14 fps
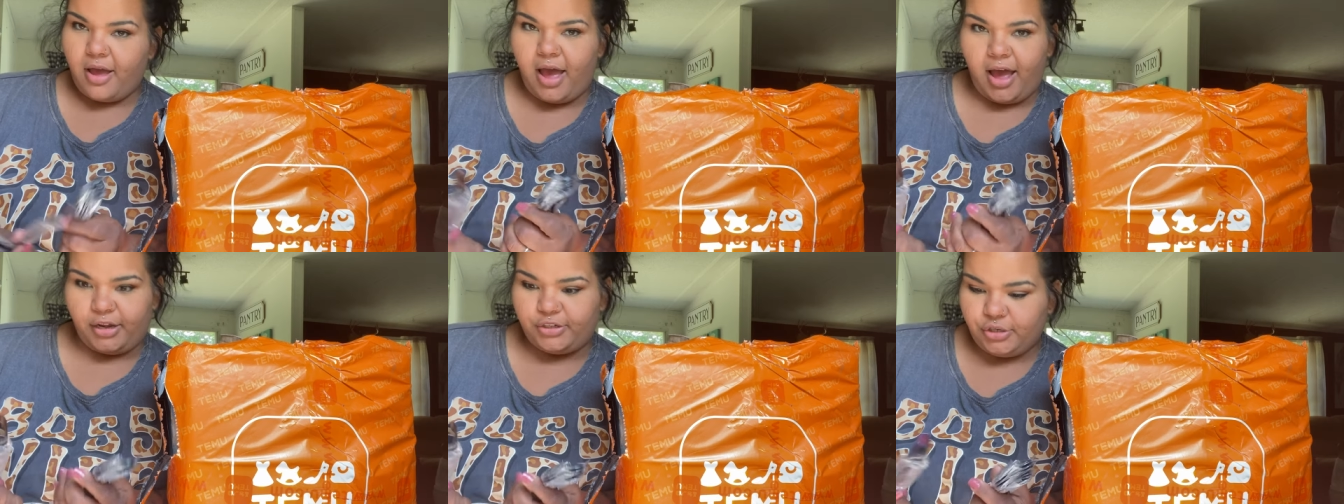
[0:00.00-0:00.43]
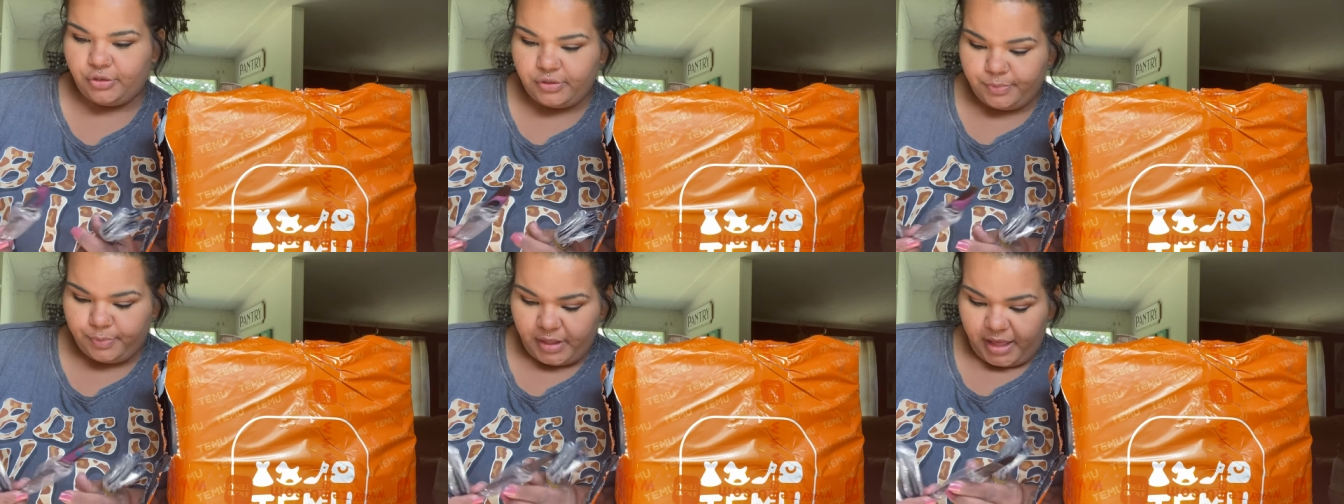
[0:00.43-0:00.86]
I
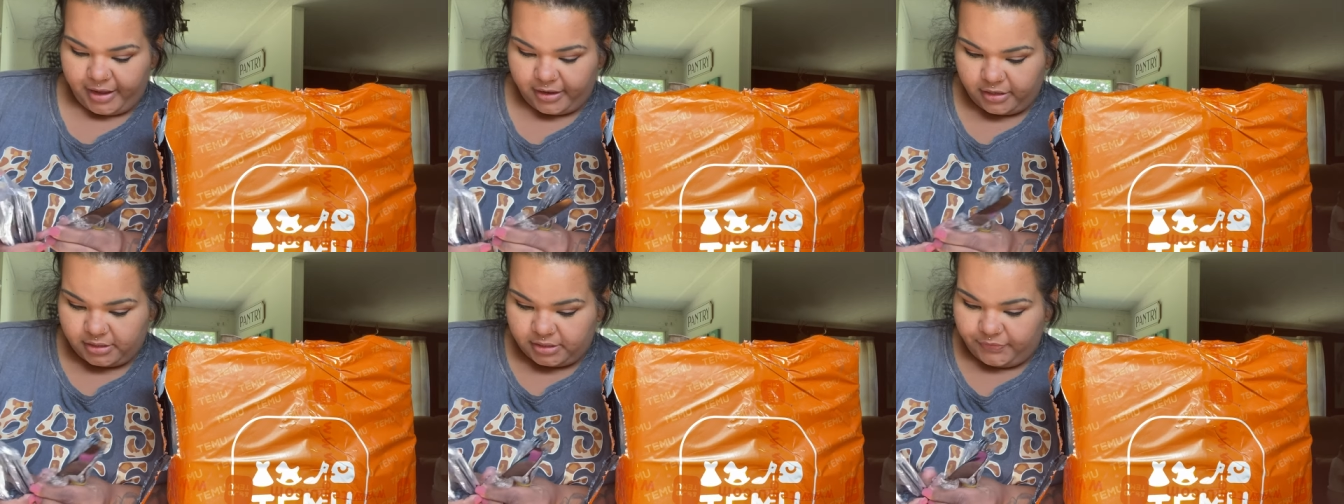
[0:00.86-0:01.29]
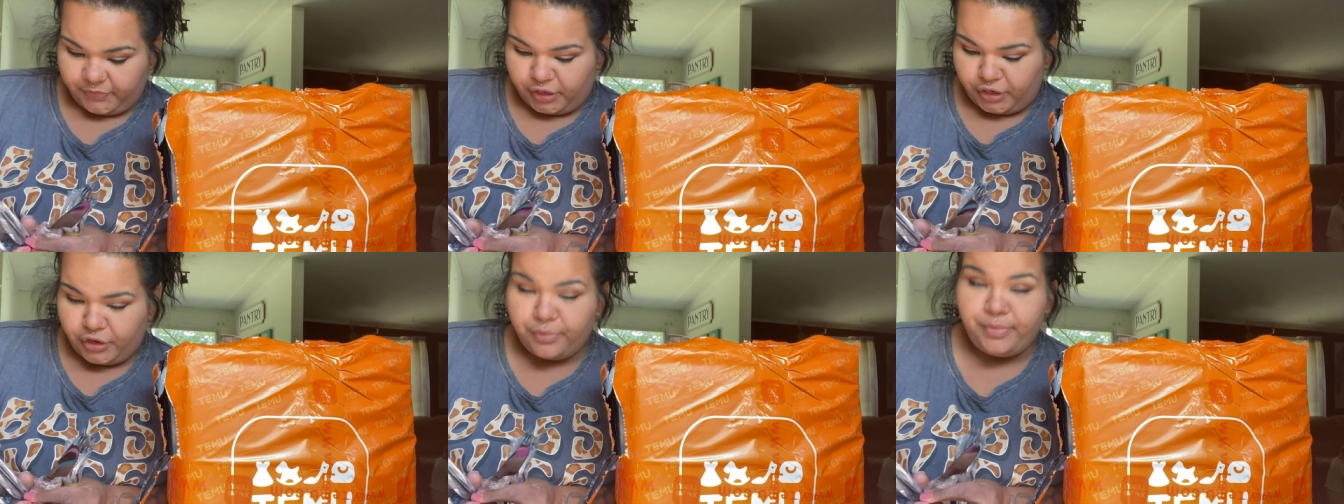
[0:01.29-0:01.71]
chose black because if you
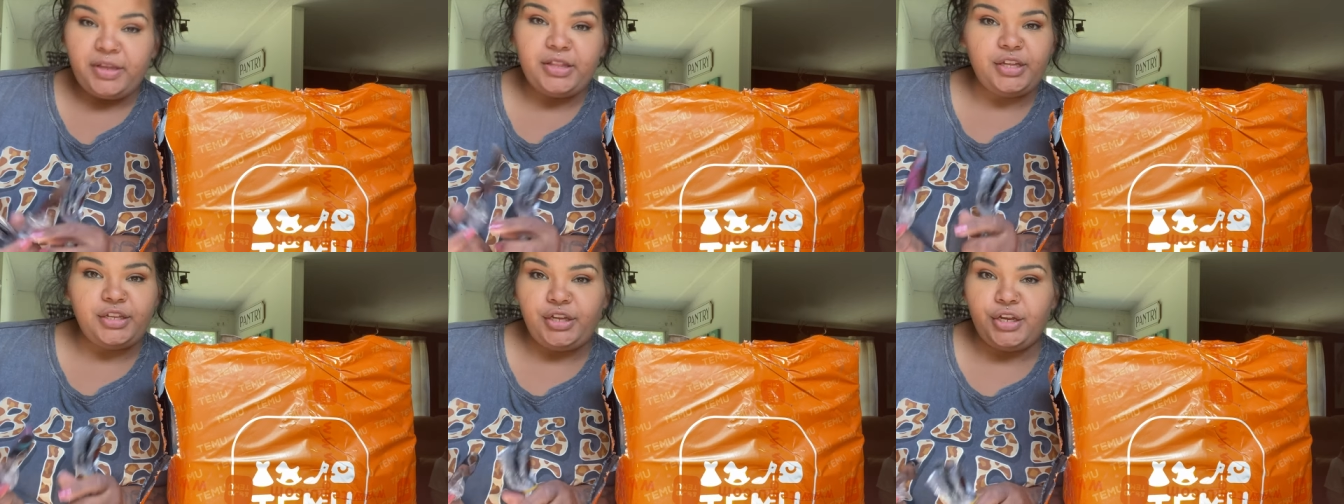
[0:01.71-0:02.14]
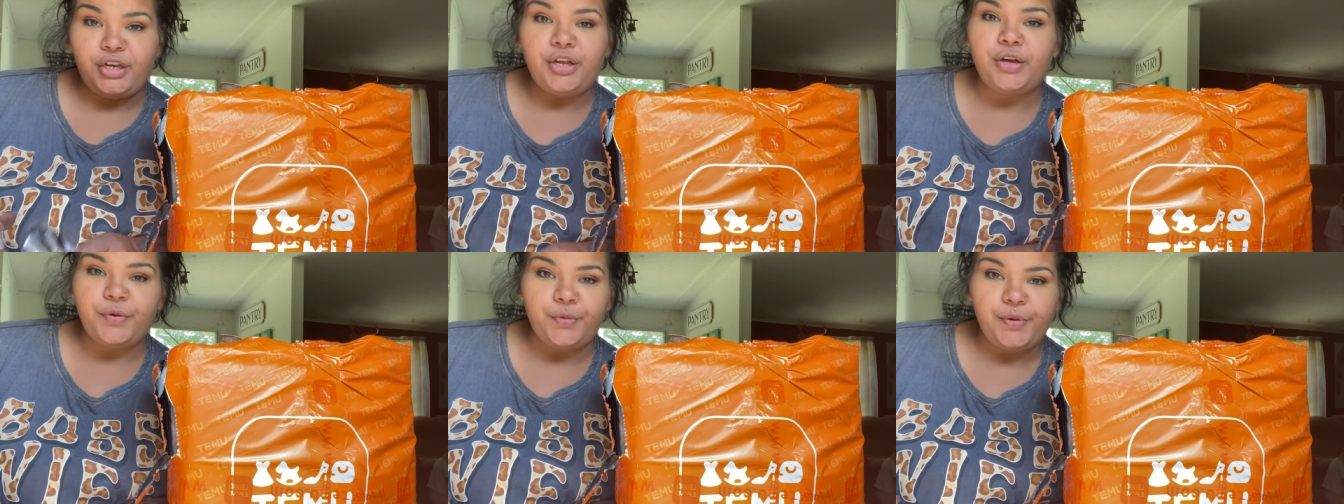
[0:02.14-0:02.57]
know me, then you
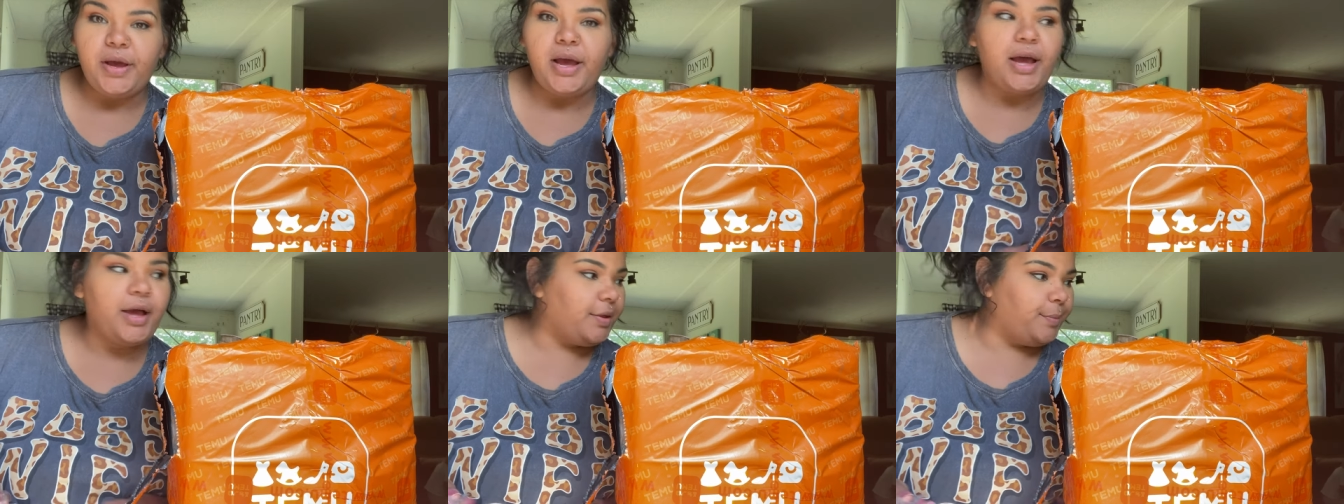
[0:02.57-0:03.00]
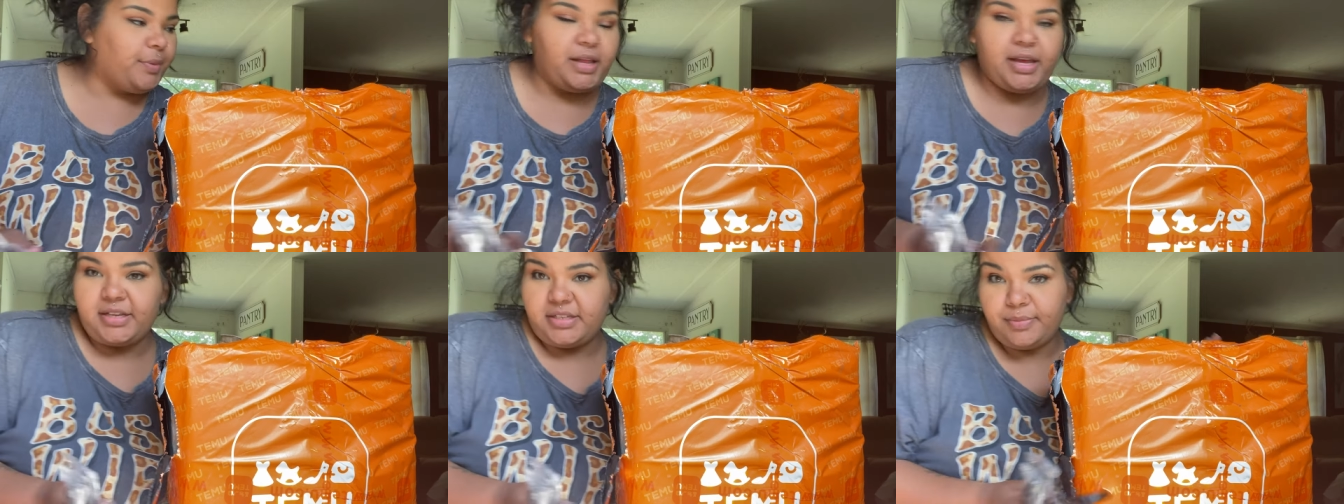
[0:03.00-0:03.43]
know
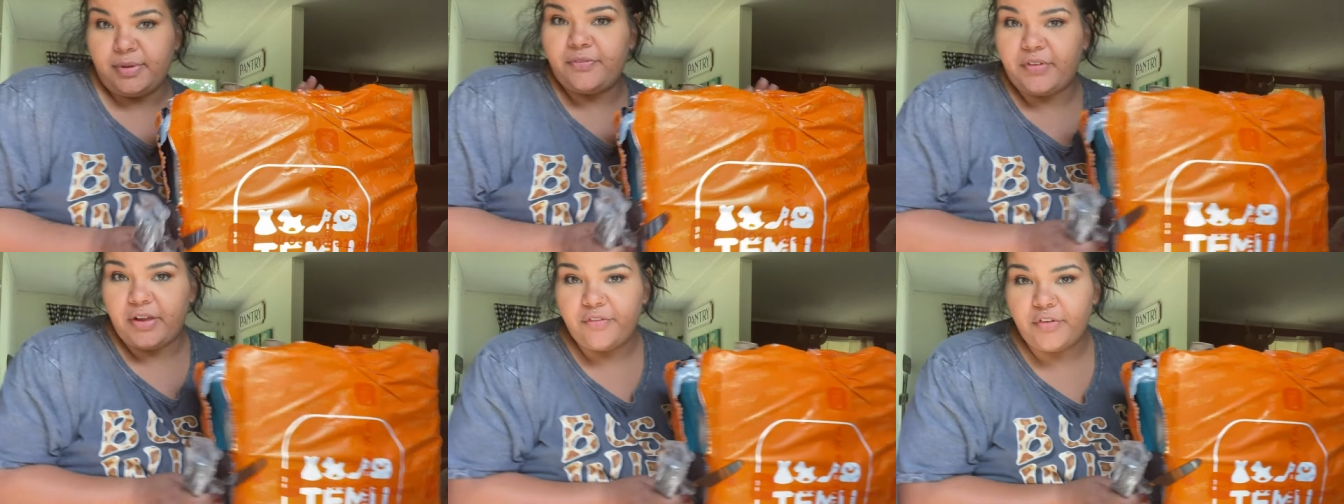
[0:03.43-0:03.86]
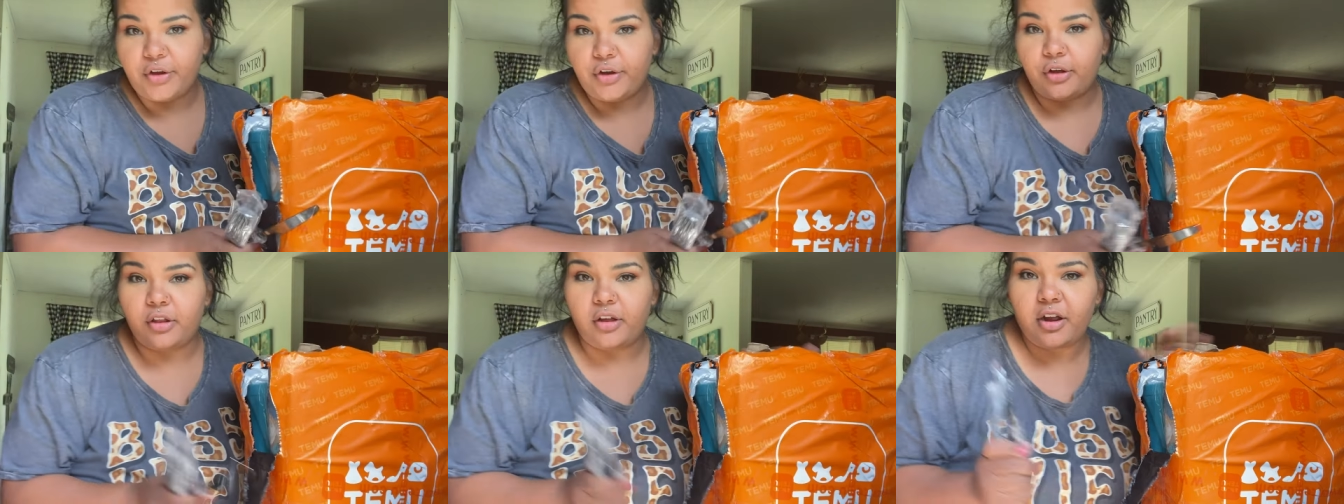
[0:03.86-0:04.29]
black she is my favorite black.
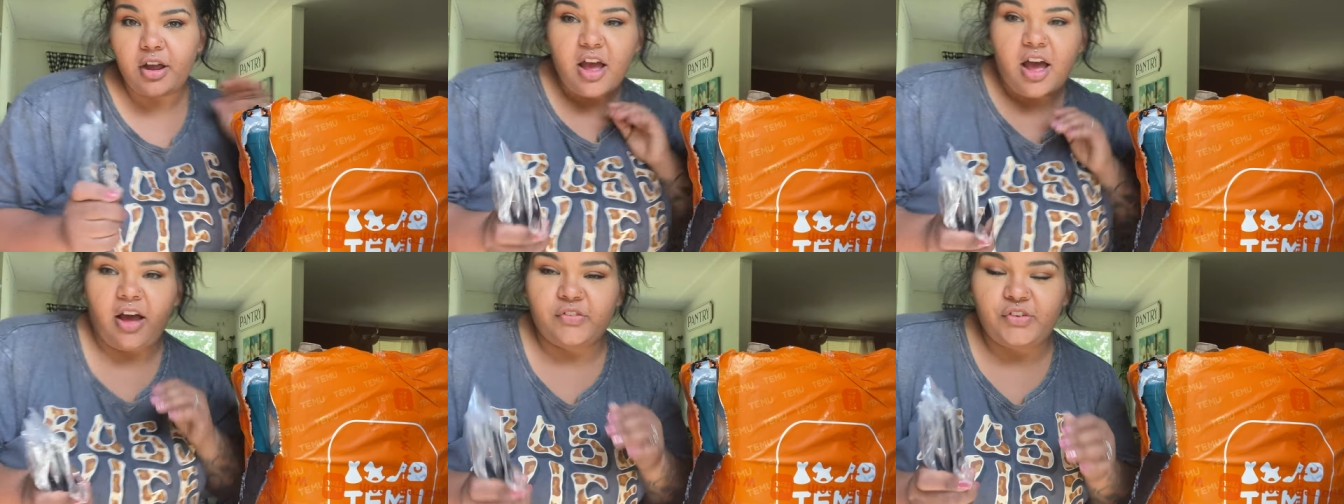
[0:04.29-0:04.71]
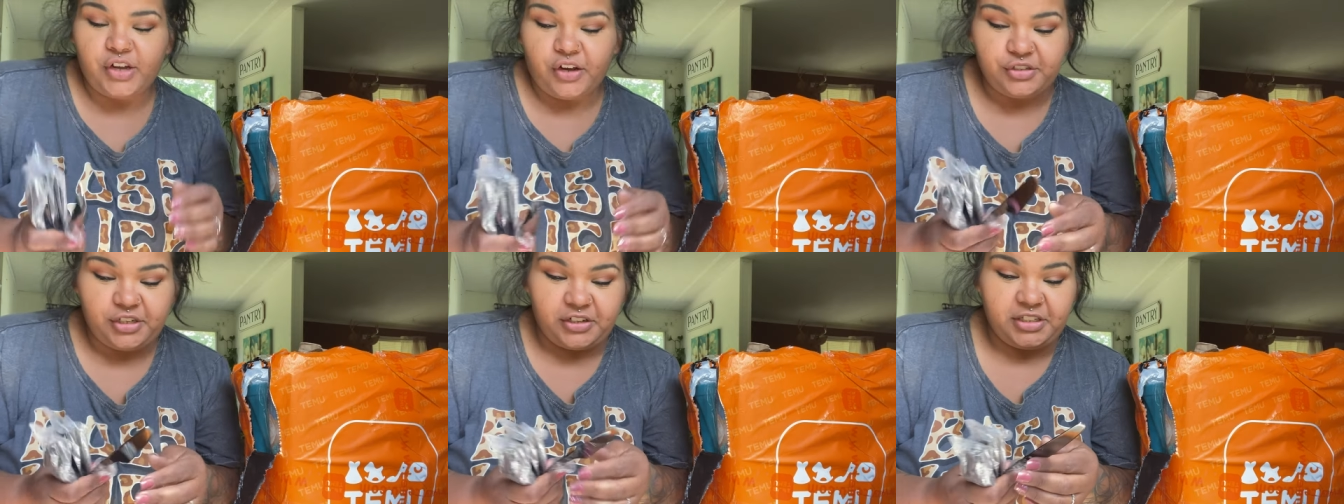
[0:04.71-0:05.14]
color. I've
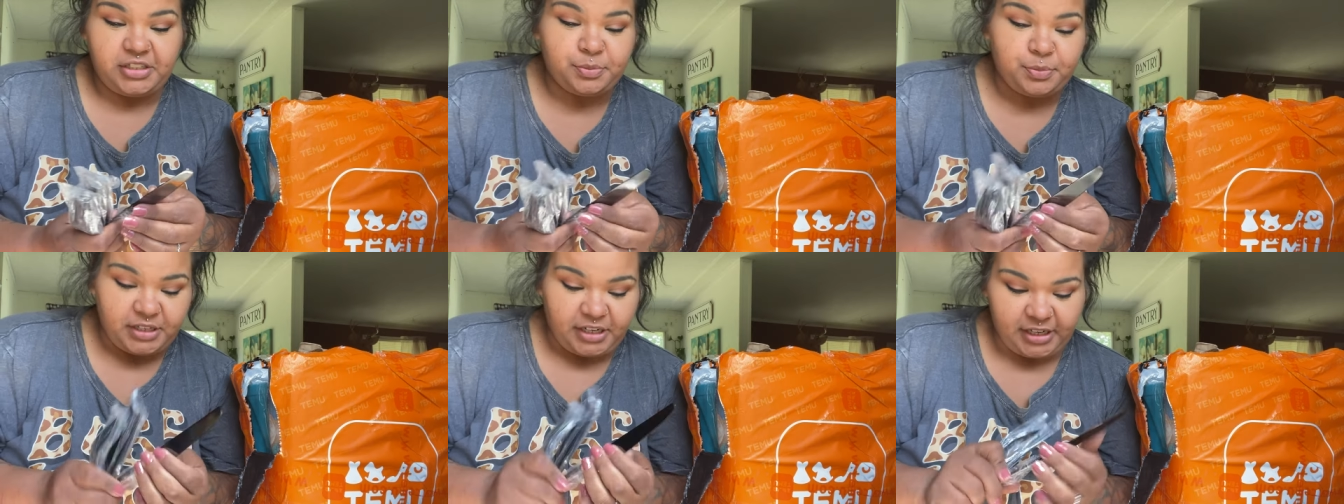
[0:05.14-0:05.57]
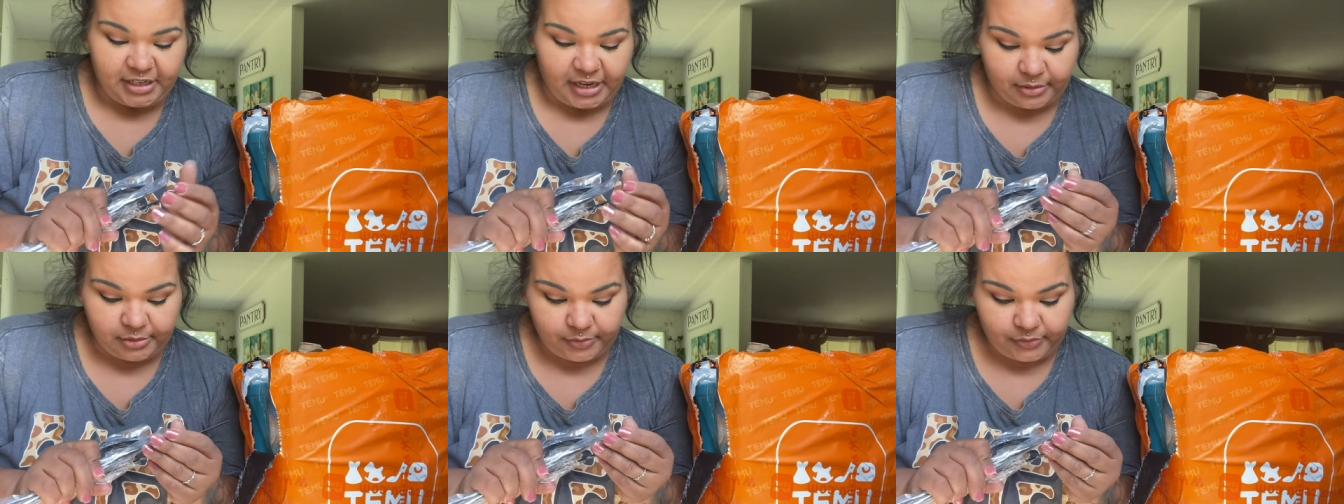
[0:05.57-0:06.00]
told y'all this plenty of
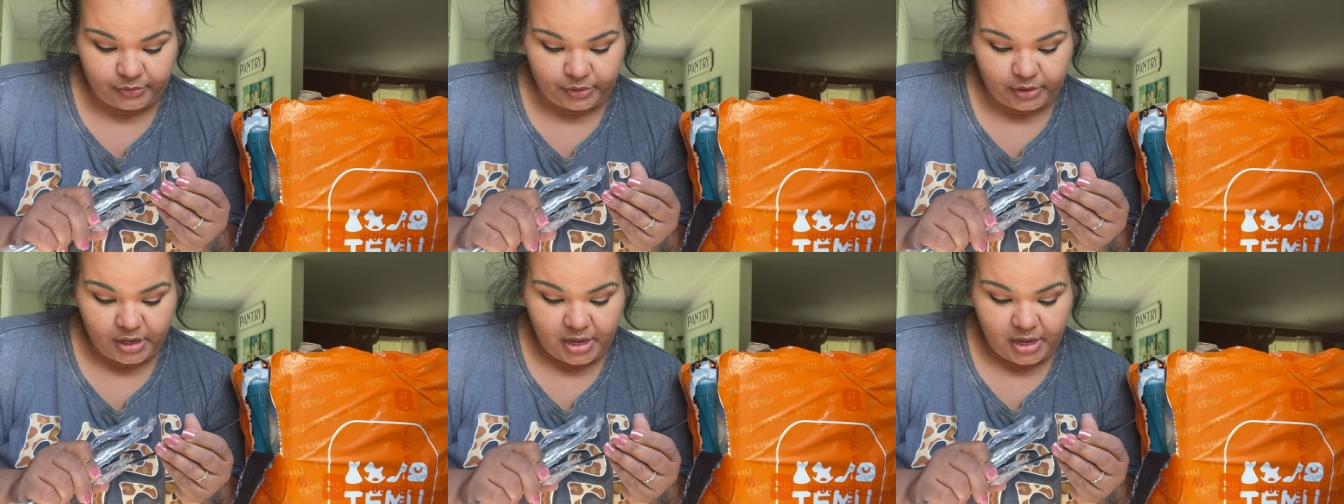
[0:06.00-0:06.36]
times before.